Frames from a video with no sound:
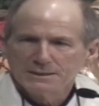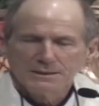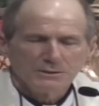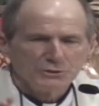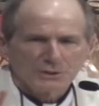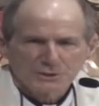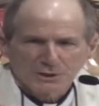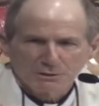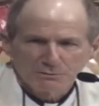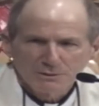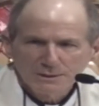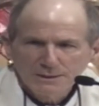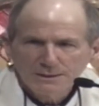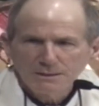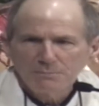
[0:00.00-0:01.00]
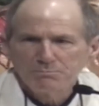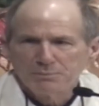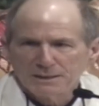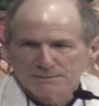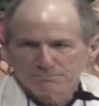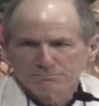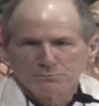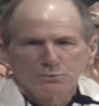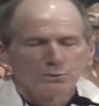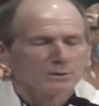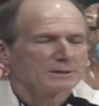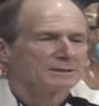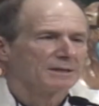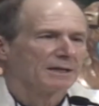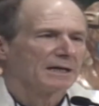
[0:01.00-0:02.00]
Just a little bit more
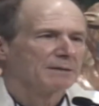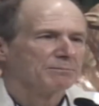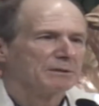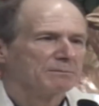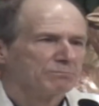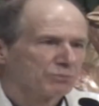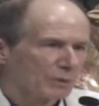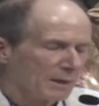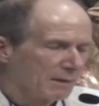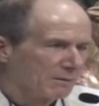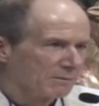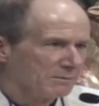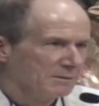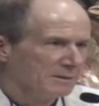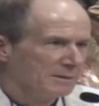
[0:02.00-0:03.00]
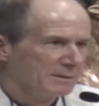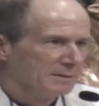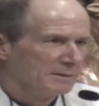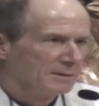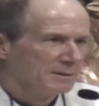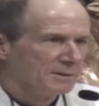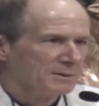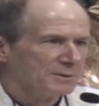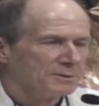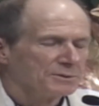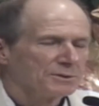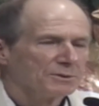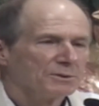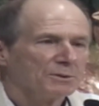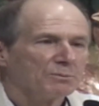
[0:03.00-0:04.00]
time in prayer,
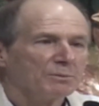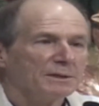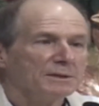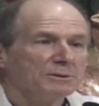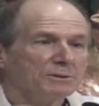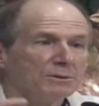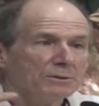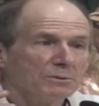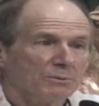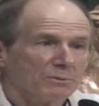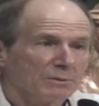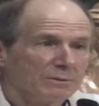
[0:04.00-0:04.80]
so that we too